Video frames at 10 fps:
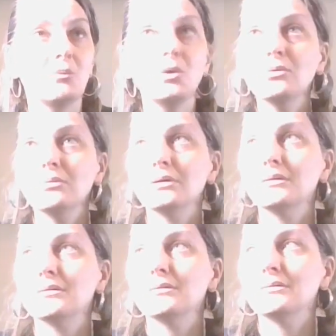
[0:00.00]
Well,
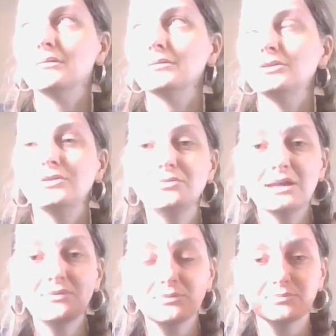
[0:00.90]
you
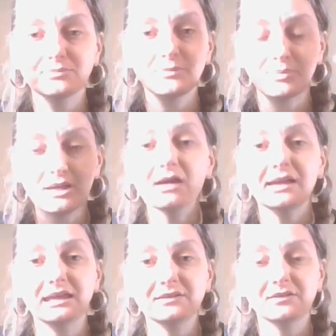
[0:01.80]
never
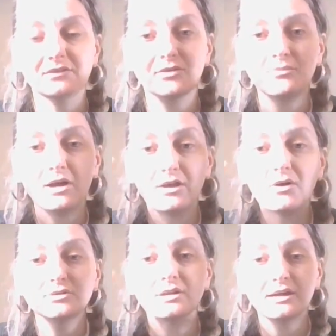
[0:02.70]
replied to my
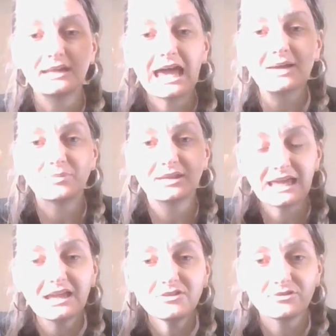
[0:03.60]
online
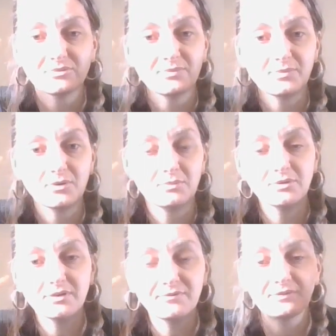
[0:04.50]
application form
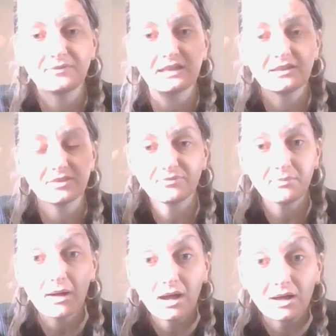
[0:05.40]
on the 15th of
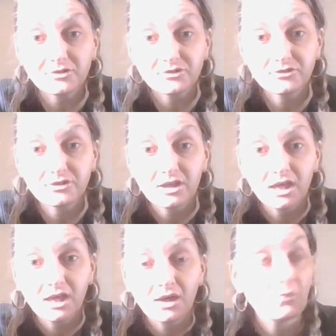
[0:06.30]
March
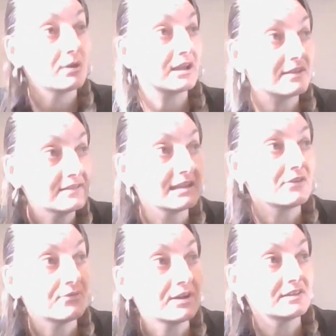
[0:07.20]
when I
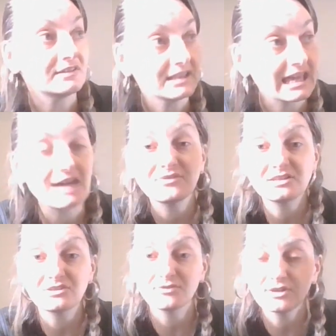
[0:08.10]
self-funded the
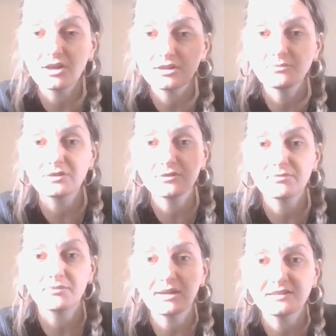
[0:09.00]
Cavendish for 9
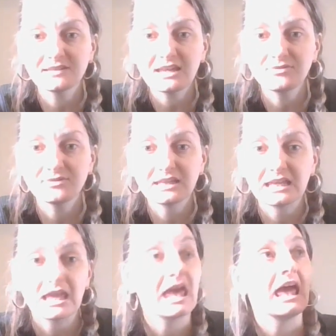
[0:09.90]
months for my
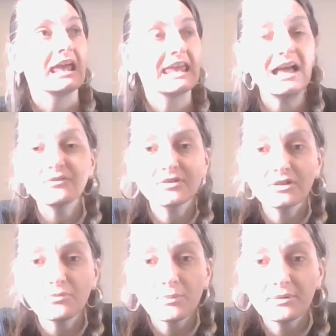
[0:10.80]
safety.
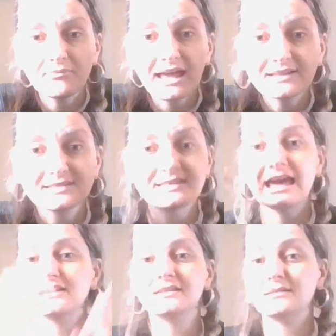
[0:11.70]
Councillor Robin
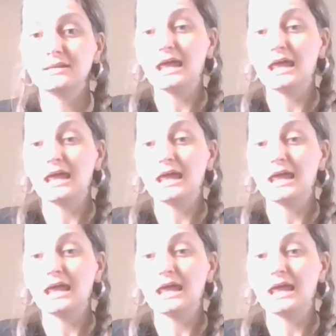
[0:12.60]
Maxted.